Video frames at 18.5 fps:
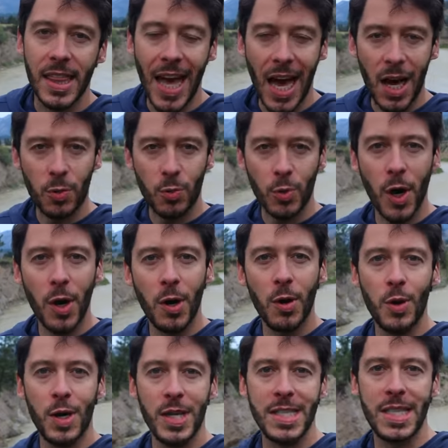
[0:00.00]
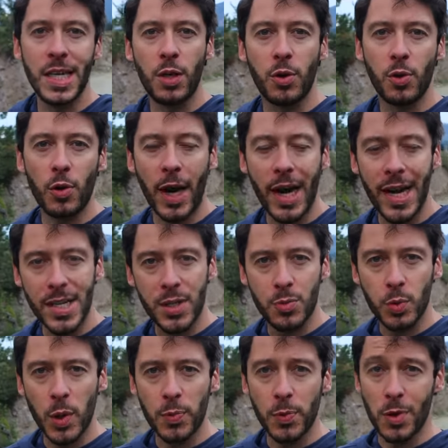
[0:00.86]
That road is the
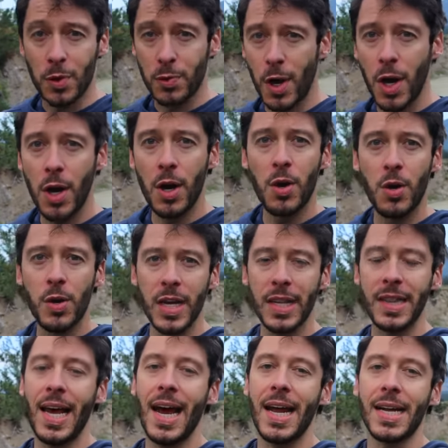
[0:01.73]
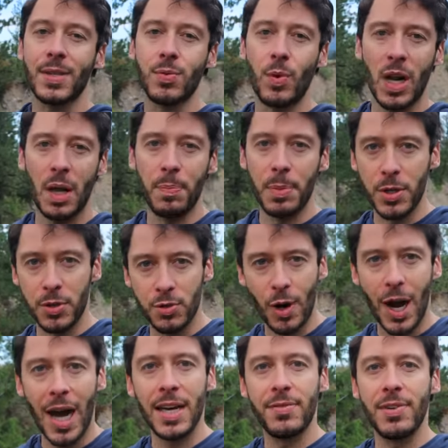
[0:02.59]
Grays River Road, and that is what I'll be
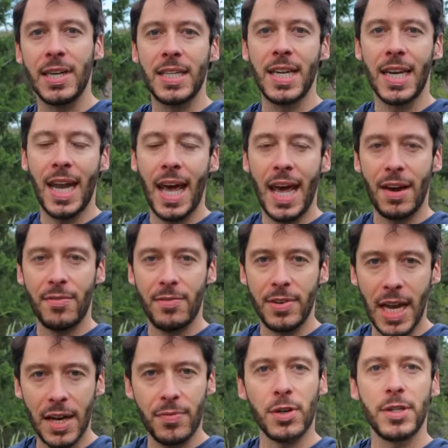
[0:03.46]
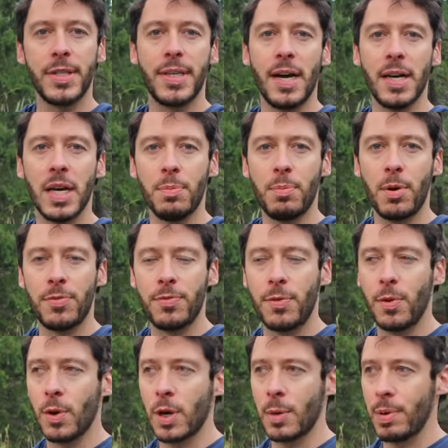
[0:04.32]
driving today. I've never done it
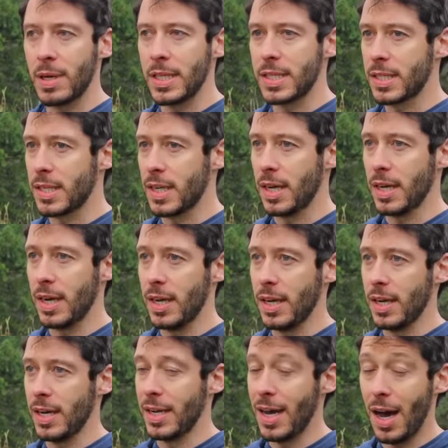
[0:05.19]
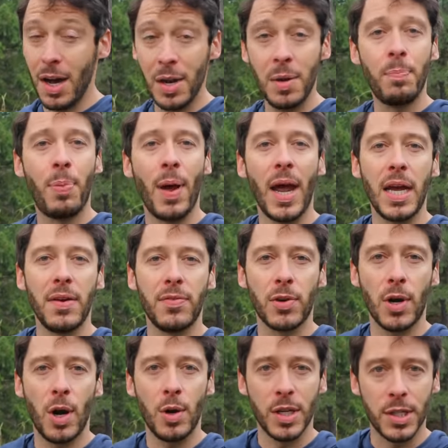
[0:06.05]
before, but it's a, an
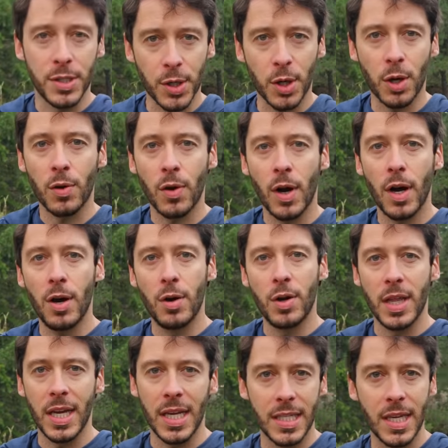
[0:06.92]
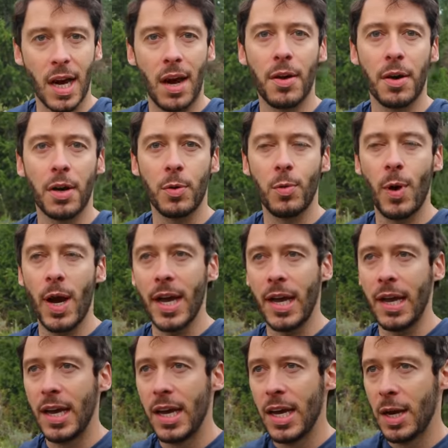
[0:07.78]
unpaved road, a dirt road the entire
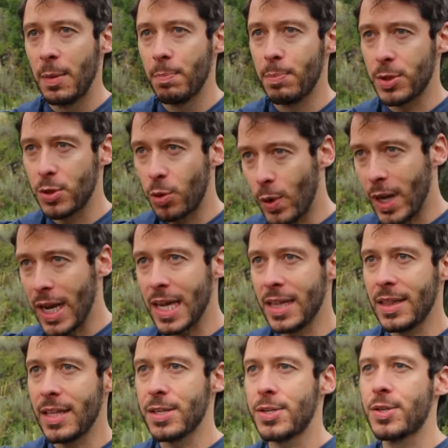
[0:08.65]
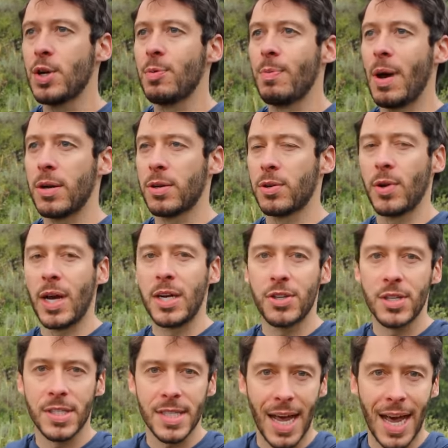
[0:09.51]
way between these two mountain
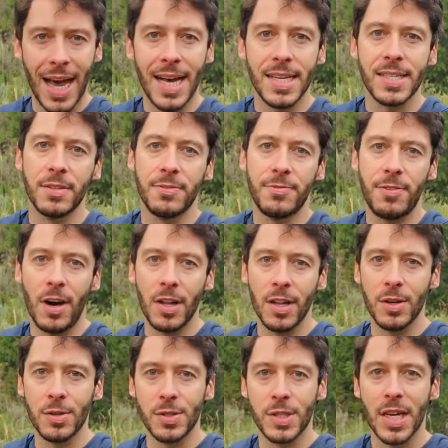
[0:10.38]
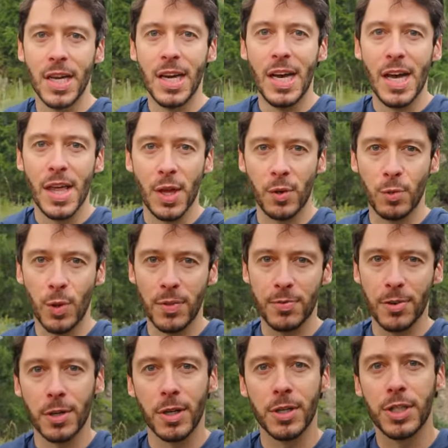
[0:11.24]
ranges as it follows the
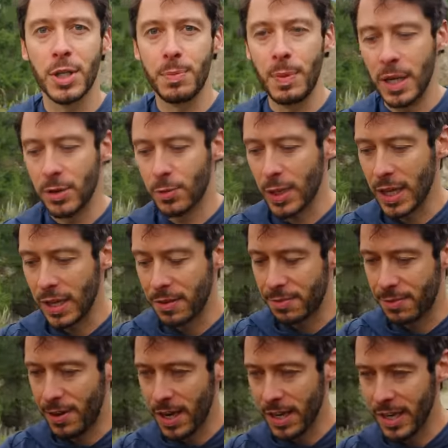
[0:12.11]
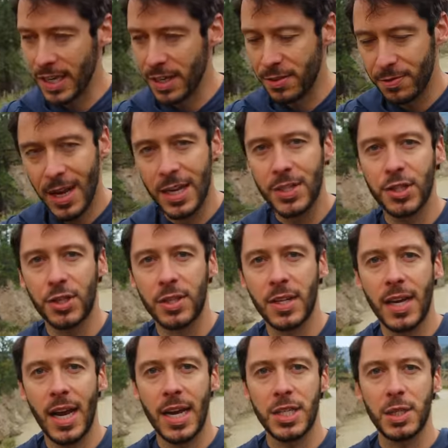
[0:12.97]
river. Should be a really fun adventure
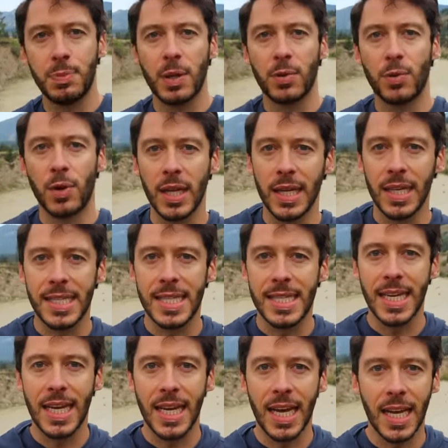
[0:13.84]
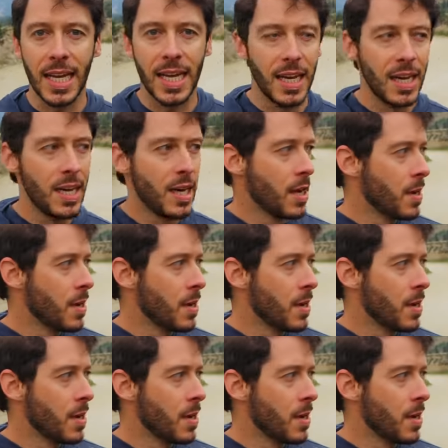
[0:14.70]
today, should be really scenic.